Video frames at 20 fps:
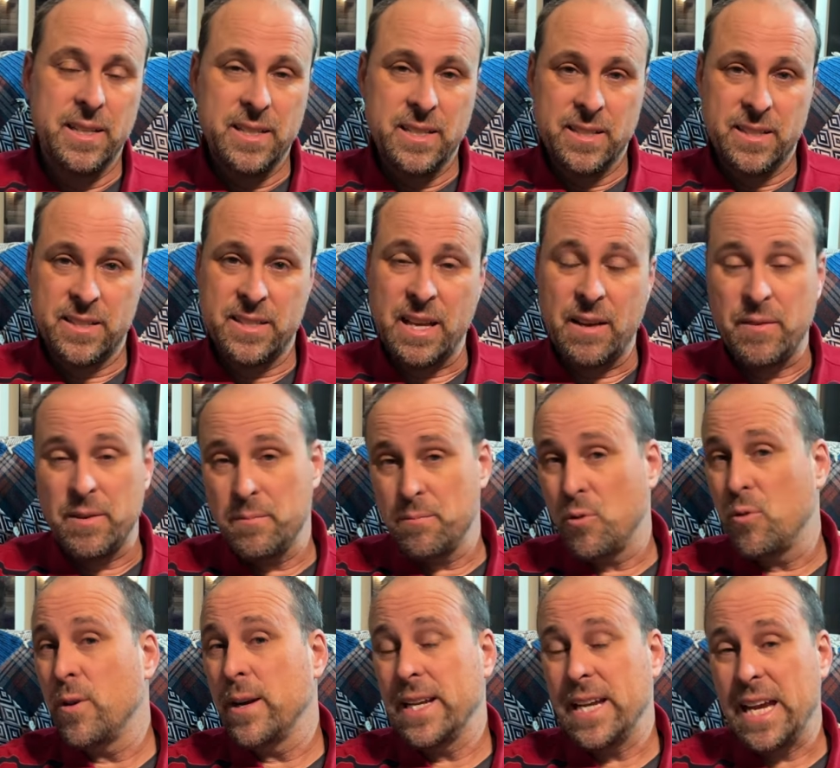
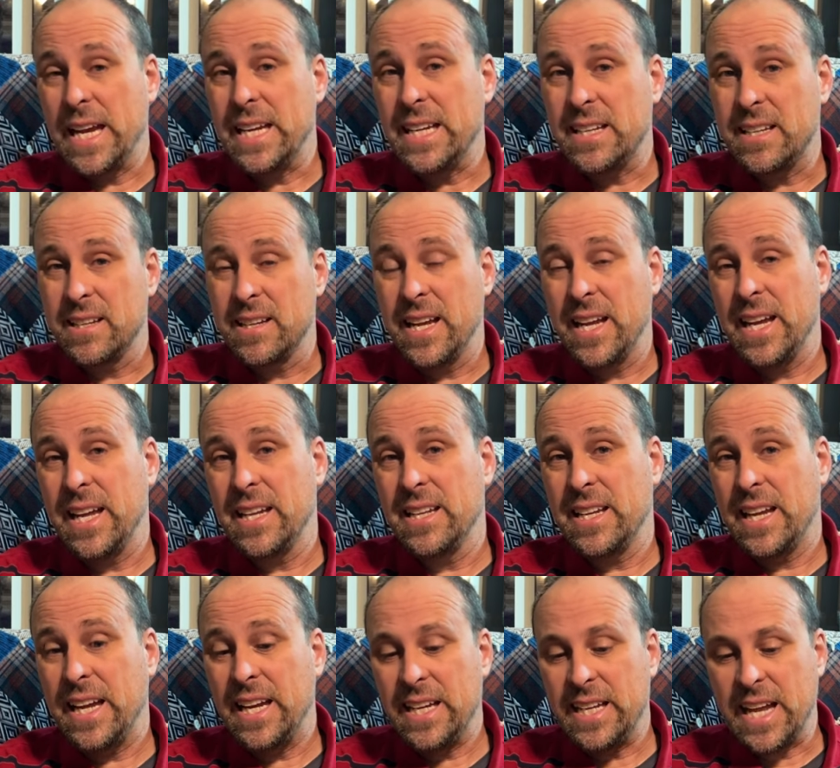7.8
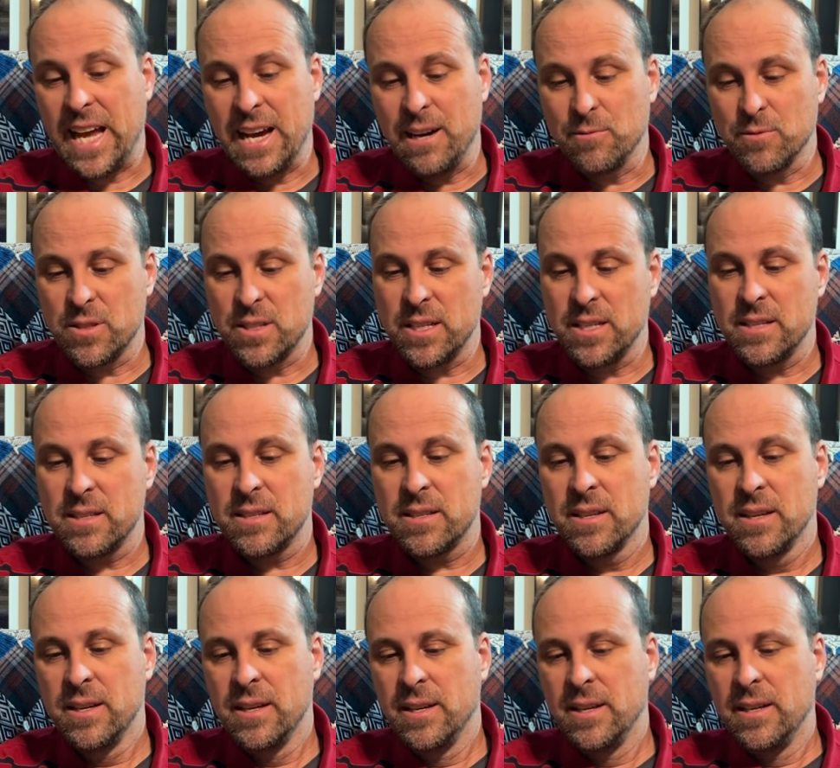and 8
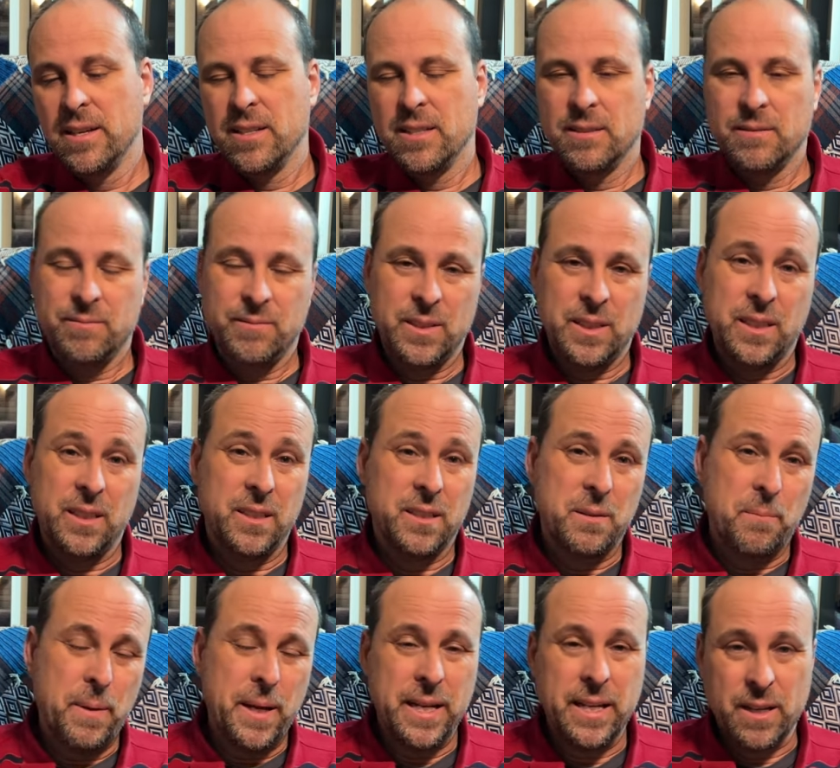ounces. And
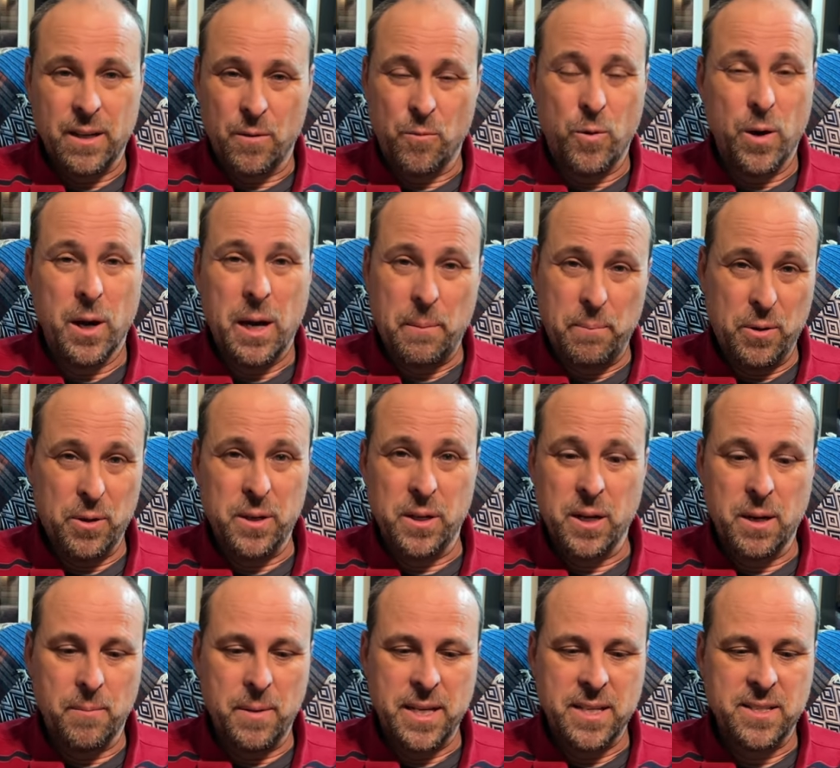depending on where I put it
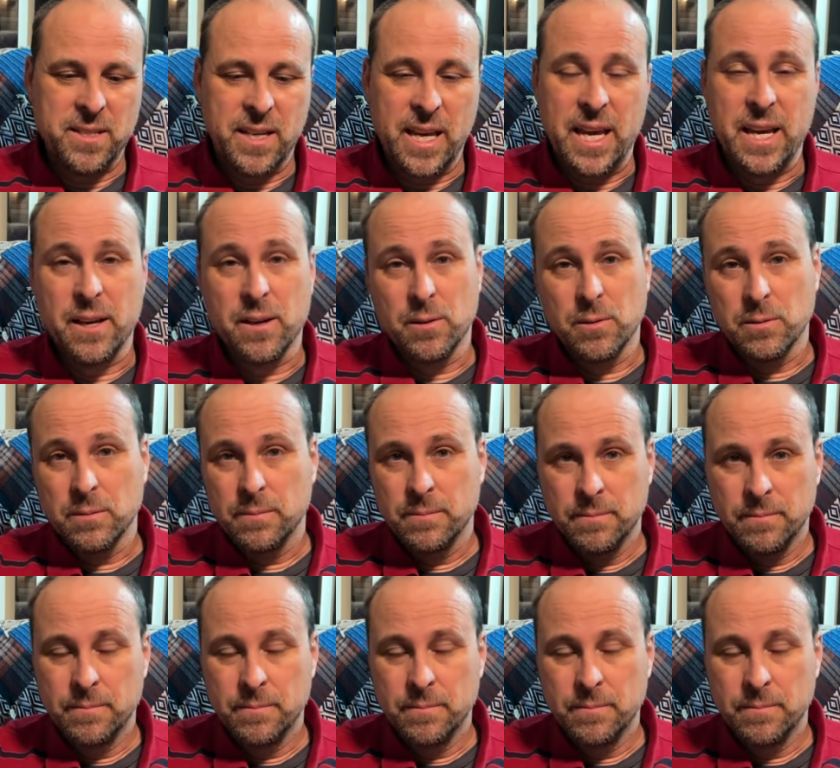on my scale,